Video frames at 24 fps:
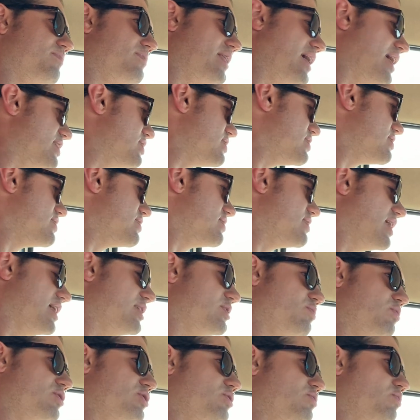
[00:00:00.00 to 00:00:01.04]
That's
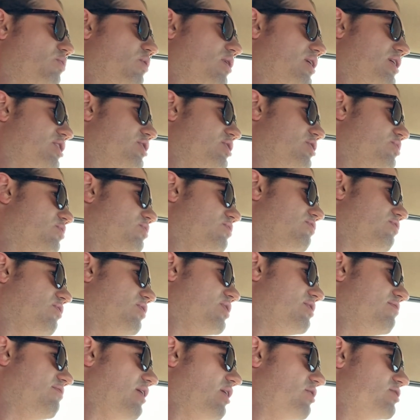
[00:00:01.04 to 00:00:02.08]
what you want to do for
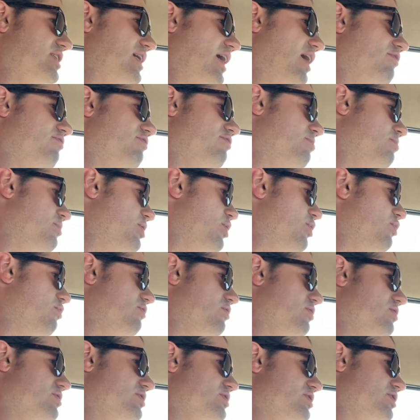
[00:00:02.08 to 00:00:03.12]
the valsalva
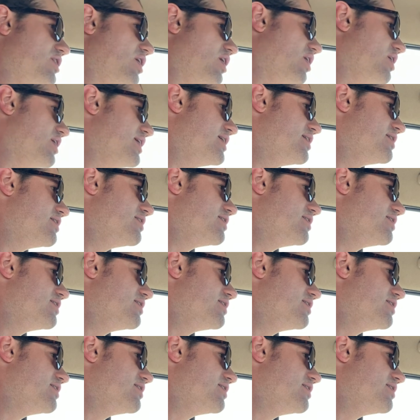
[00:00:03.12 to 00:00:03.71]
maneuver, sorry.